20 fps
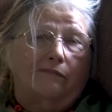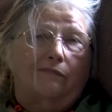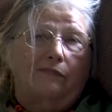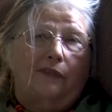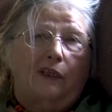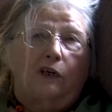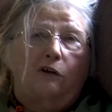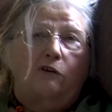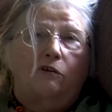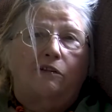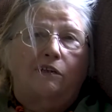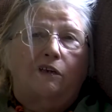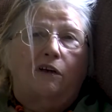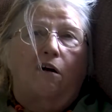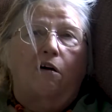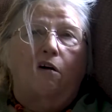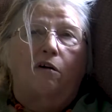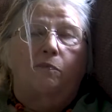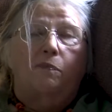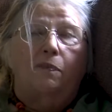years
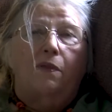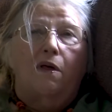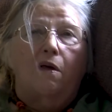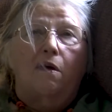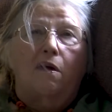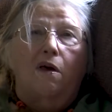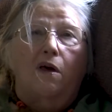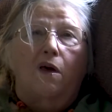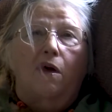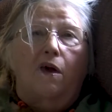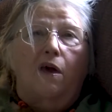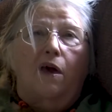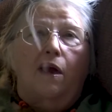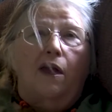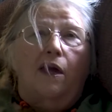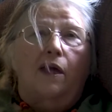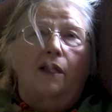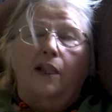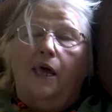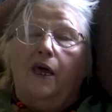ago,
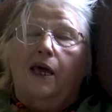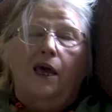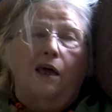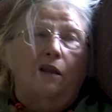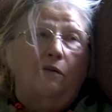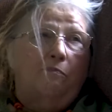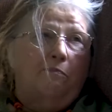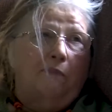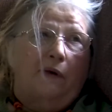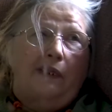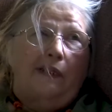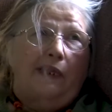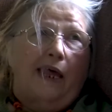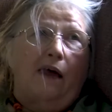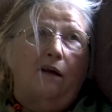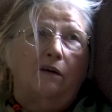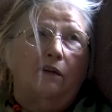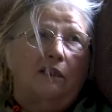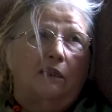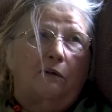and I hadn't been
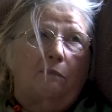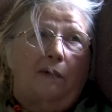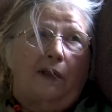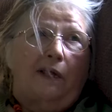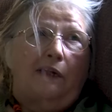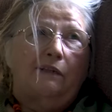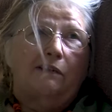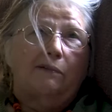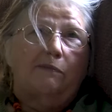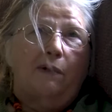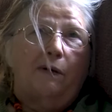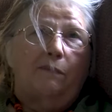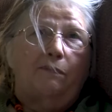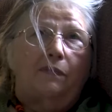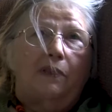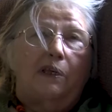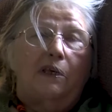down in the basement.